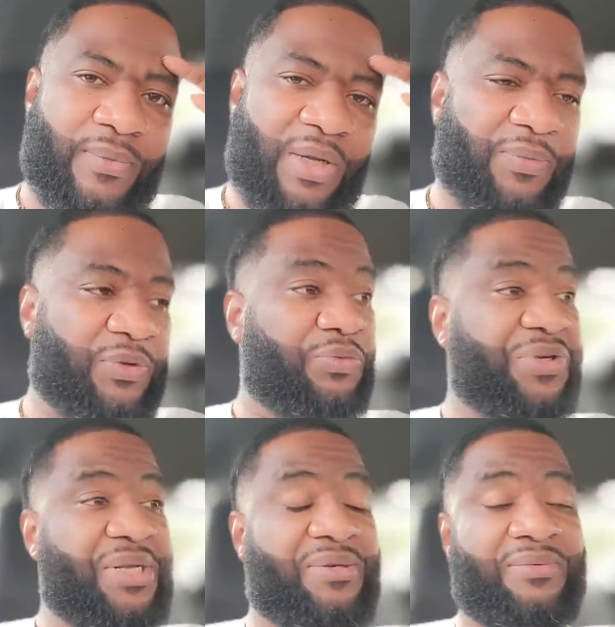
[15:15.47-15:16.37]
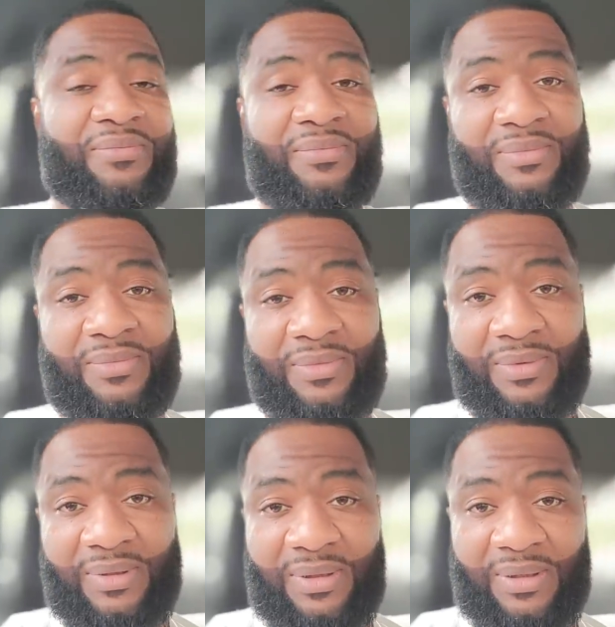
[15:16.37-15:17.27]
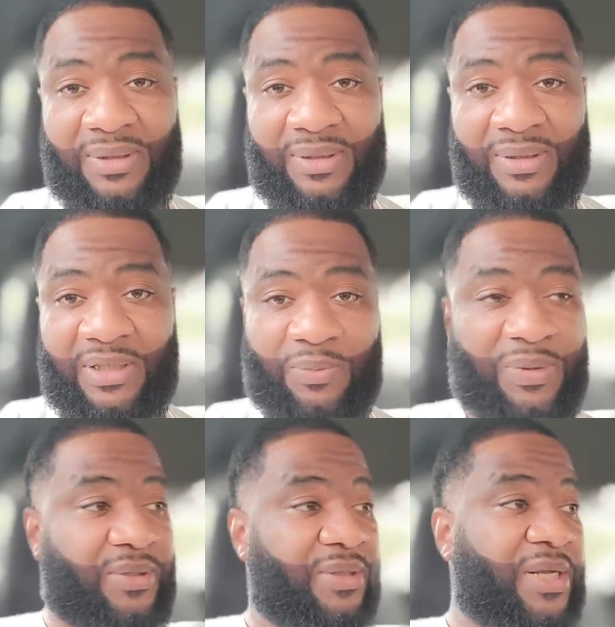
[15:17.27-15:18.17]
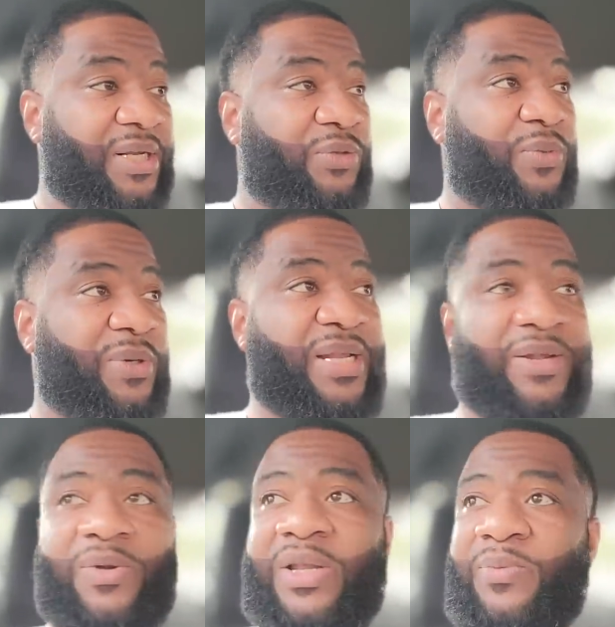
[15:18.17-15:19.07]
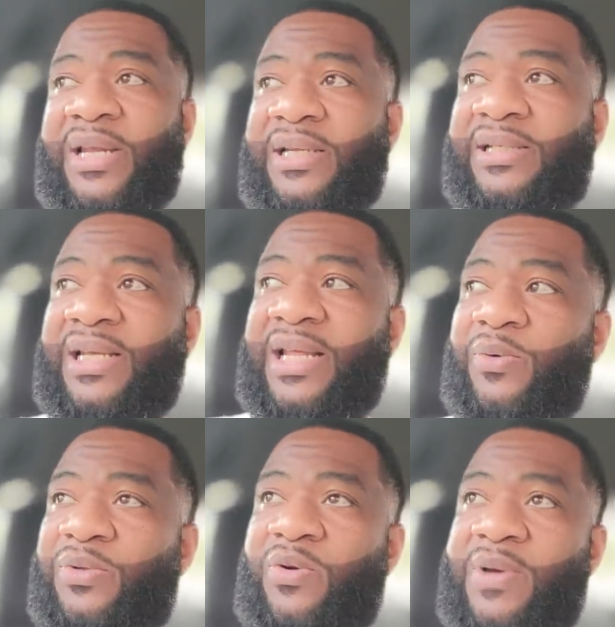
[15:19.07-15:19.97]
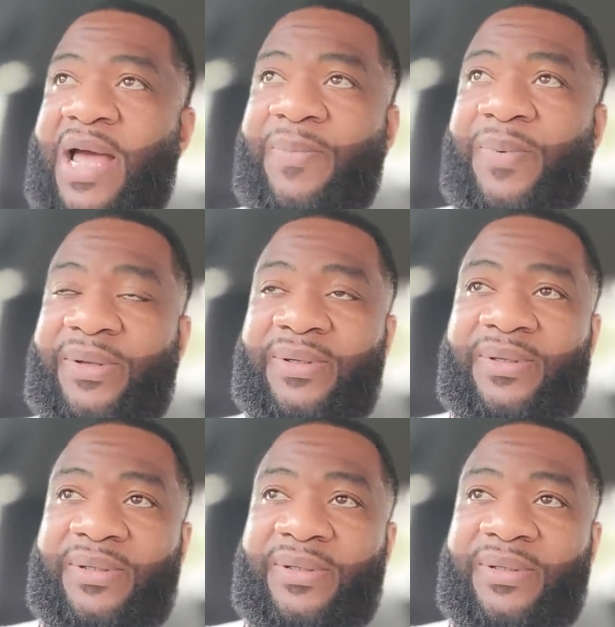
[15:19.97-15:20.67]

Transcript: It was written. This is what they said it was gonna happen.